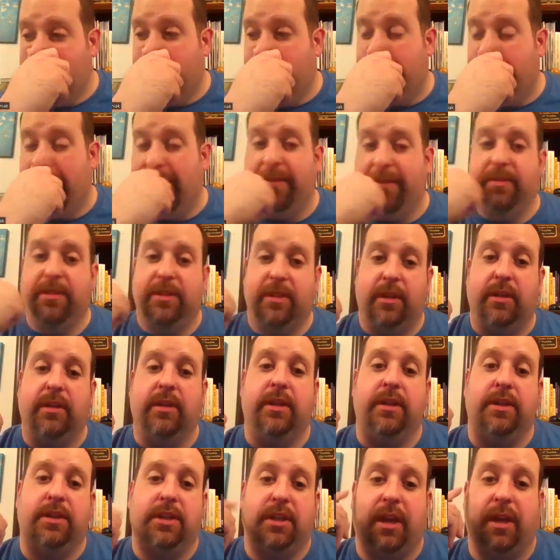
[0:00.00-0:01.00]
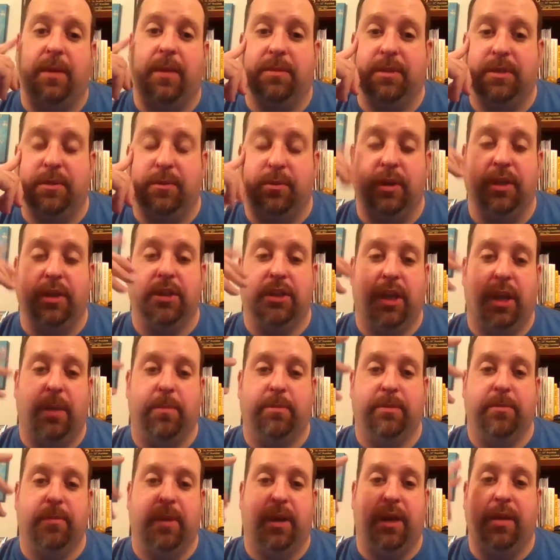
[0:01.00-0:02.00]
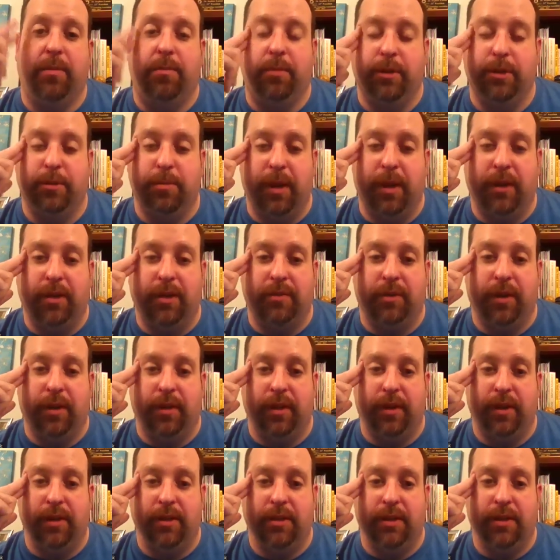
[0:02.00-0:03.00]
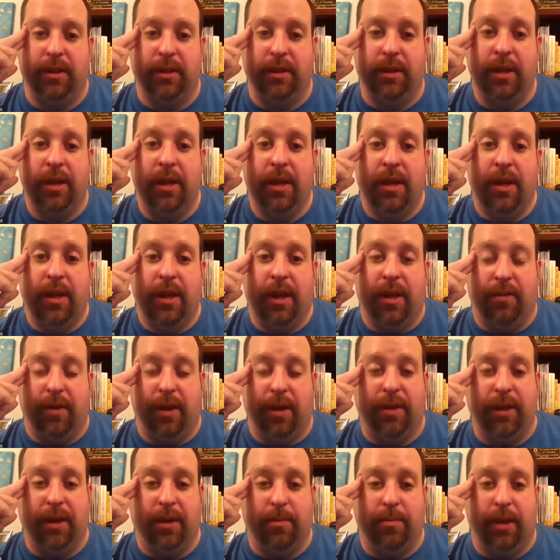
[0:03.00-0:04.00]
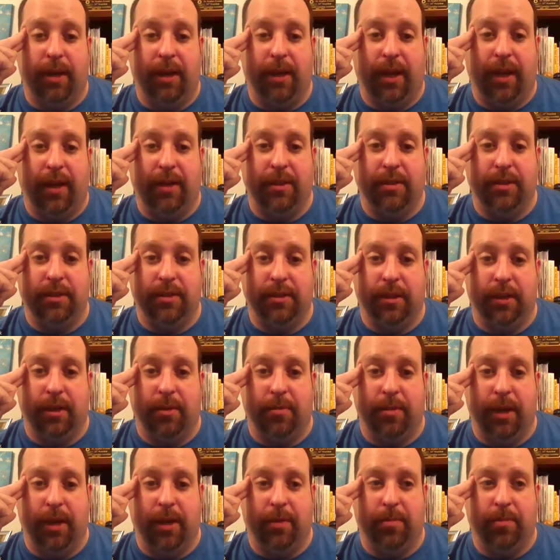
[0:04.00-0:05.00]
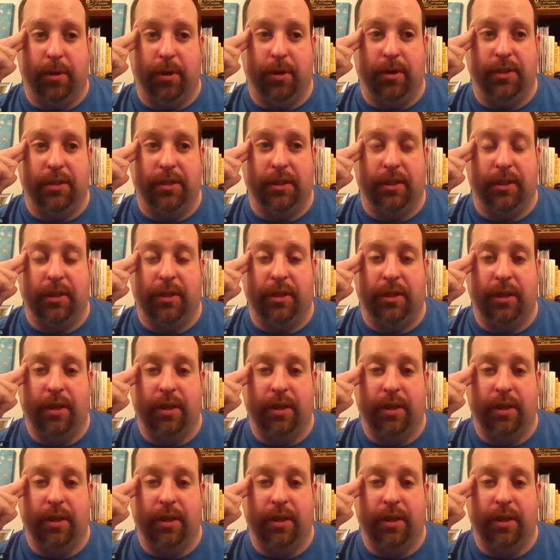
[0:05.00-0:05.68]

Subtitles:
But I have certainly reshaped my perspective on this. And if I think a medication is going to make a person